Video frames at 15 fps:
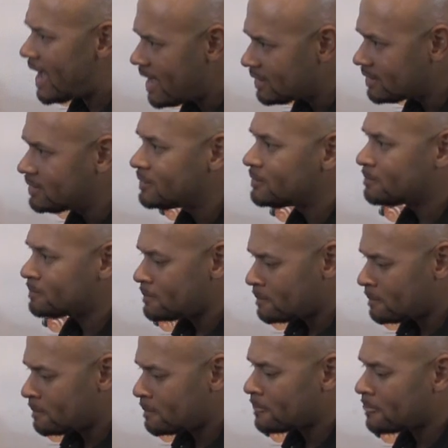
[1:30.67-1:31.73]

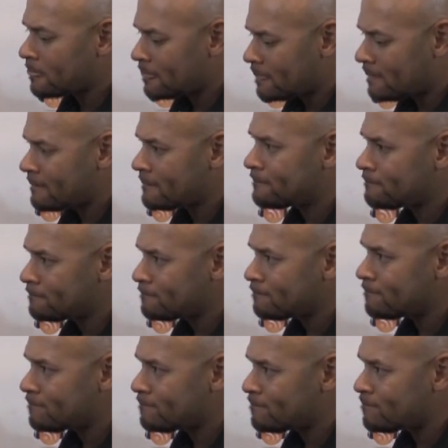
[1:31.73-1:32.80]

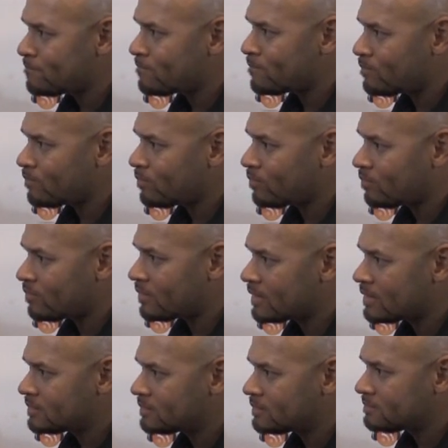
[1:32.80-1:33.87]

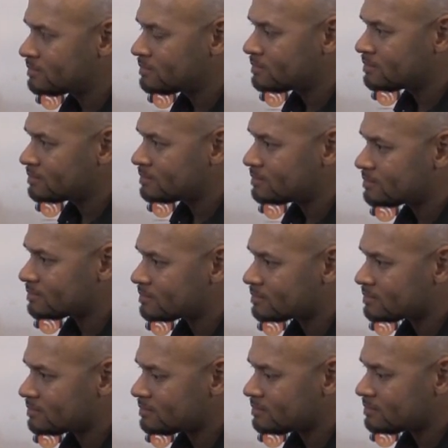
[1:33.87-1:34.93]

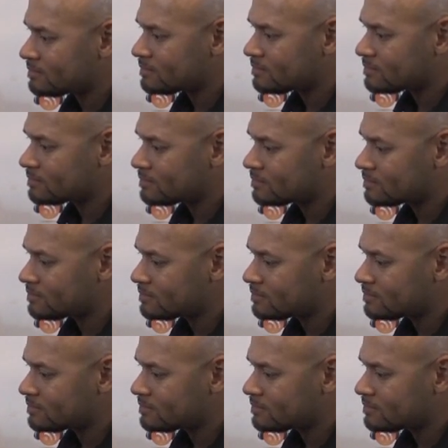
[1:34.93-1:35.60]
The person shown says nothing.